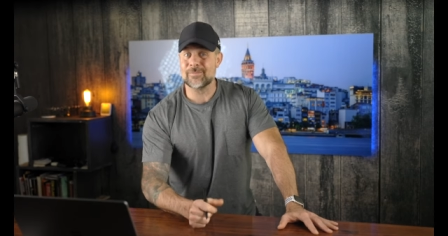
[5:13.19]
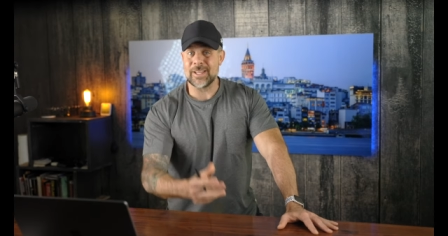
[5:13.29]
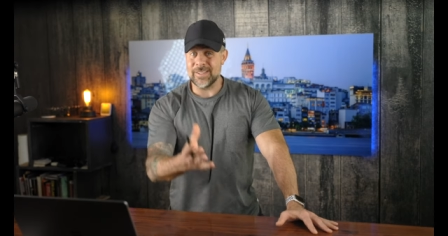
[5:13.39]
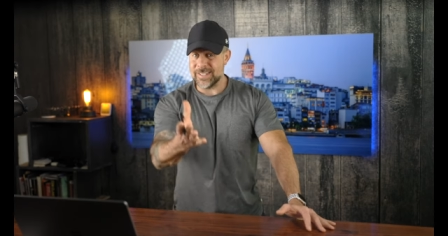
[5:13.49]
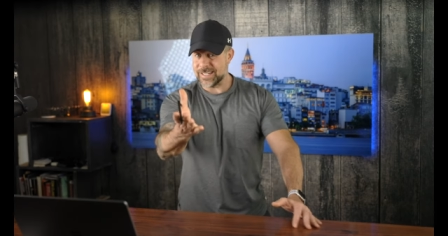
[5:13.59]

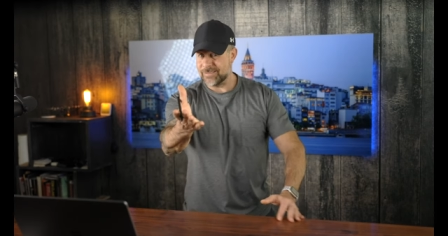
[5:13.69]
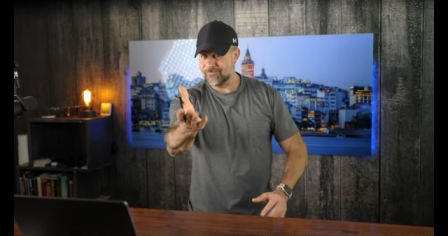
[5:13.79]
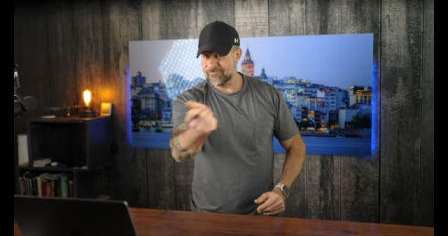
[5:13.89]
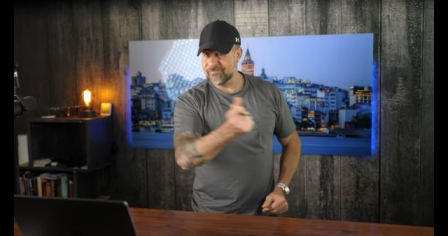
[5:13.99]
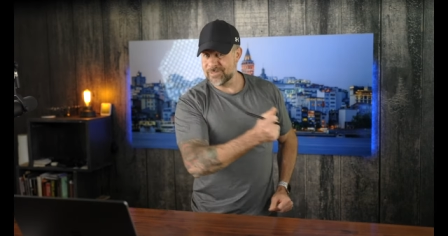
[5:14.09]
Now this thing
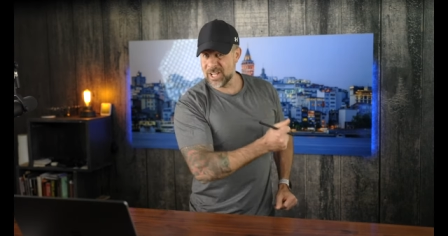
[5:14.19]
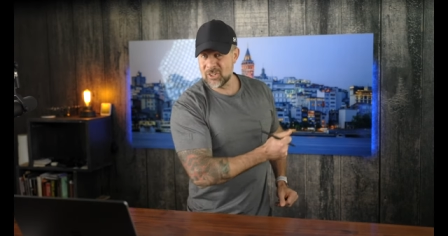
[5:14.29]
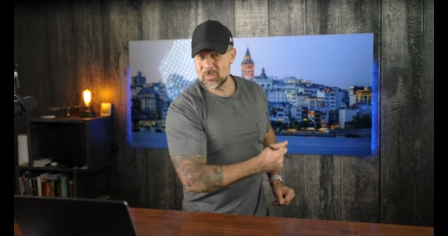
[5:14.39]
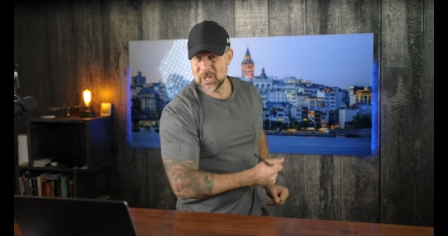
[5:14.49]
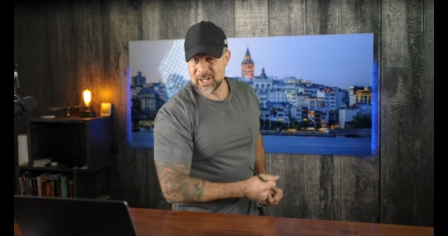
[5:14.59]

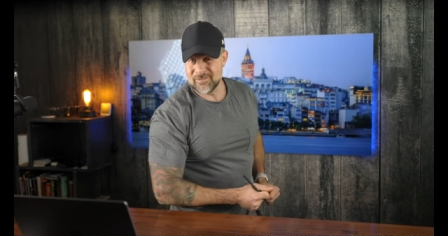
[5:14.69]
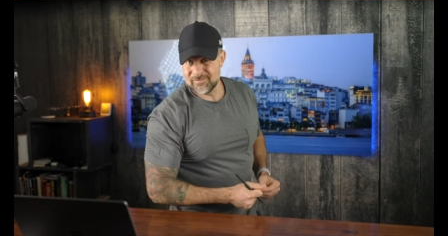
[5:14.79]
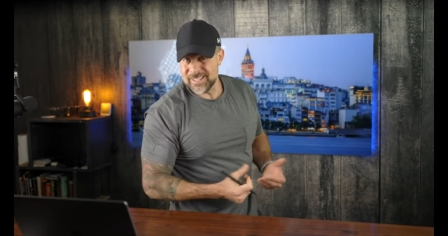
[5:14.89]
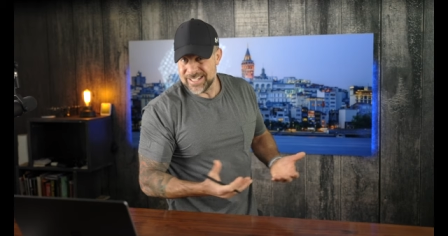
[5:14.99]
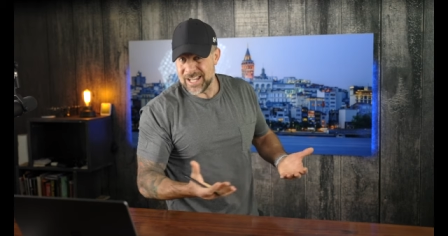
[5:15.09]
sounds pretty,
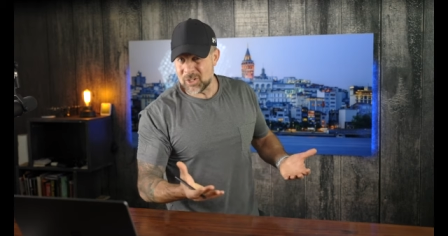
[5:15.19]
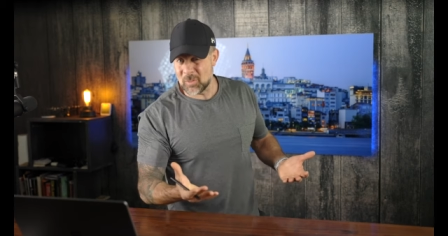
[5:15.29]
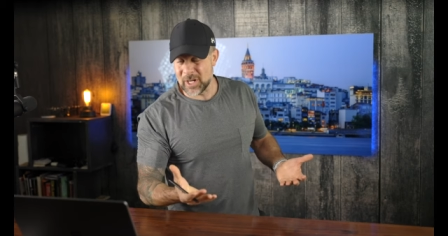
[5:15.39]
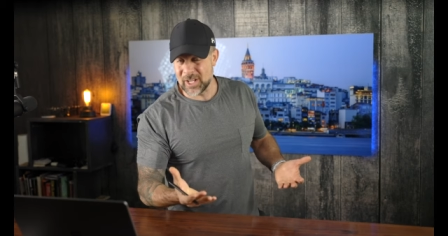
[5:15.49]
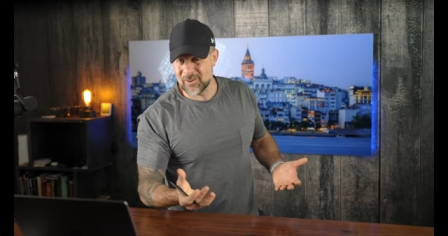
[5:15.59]
this sounds
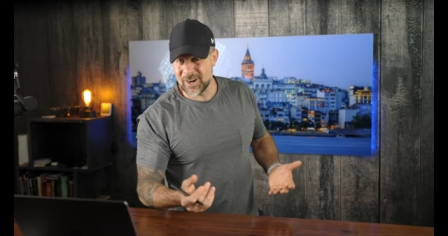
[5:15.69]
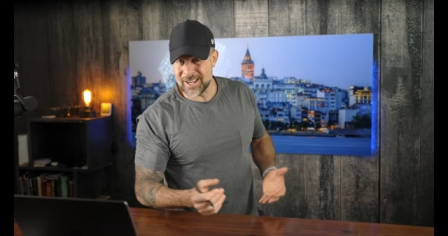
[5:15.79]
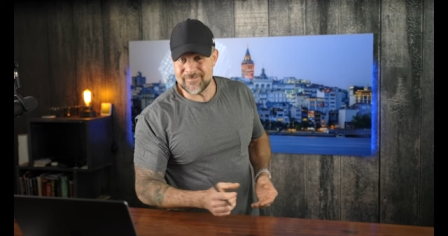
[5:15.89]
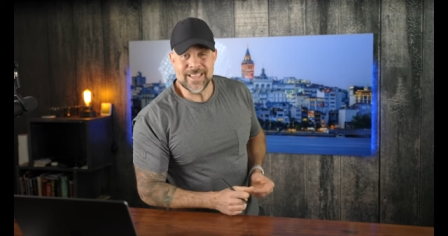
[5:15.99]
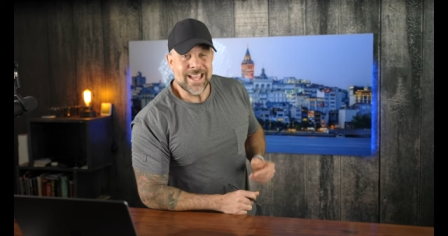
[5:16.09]
pretty good,
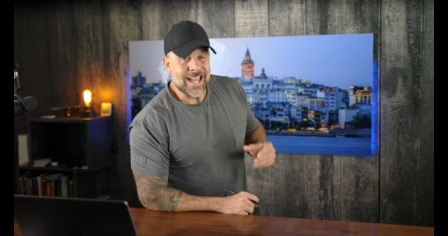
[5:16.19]
right?